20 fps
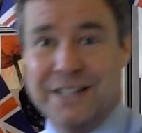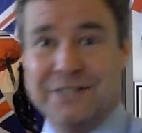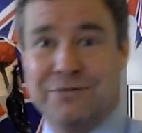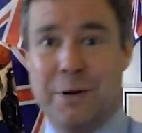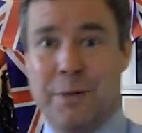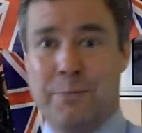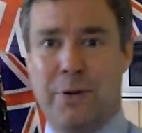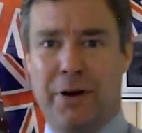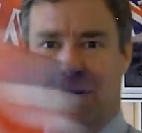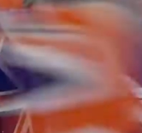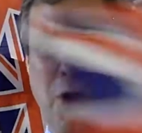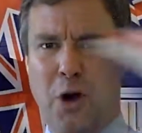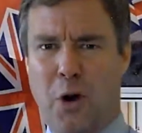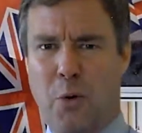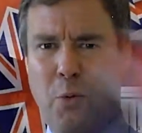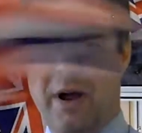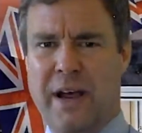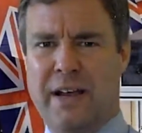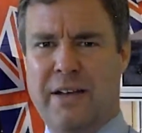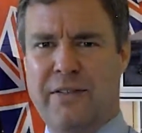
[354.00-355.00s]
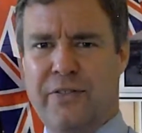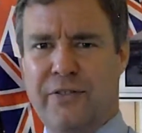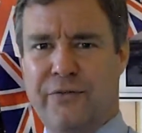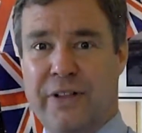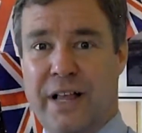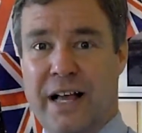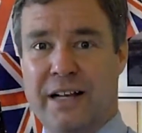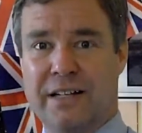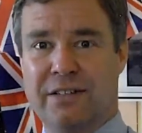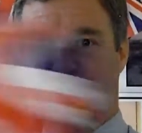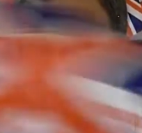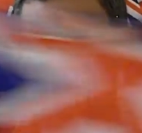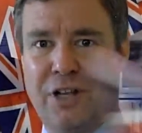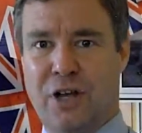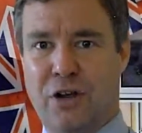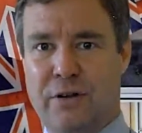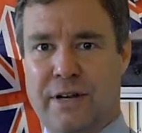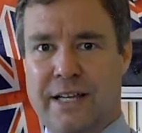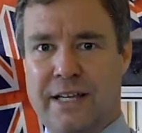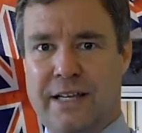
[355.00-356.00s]
Remember, wave the flags
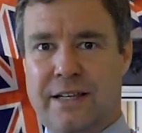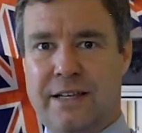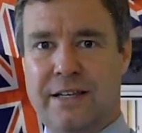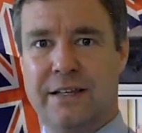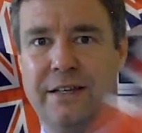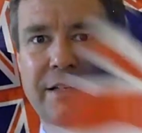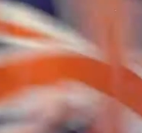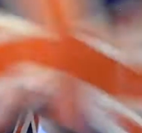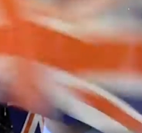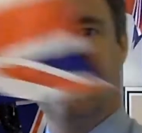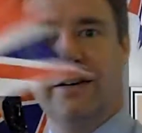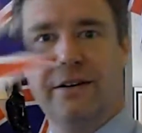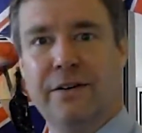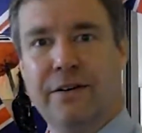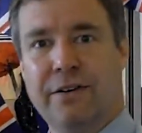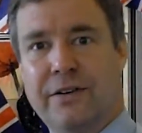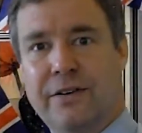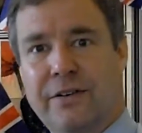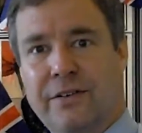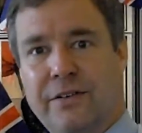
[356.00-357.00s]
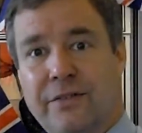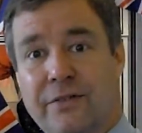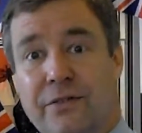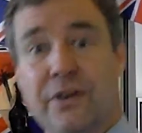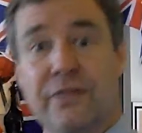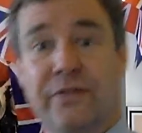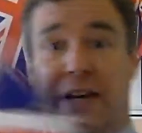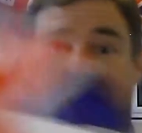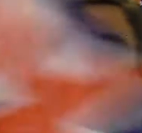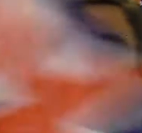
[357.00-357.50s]
slowly for effect.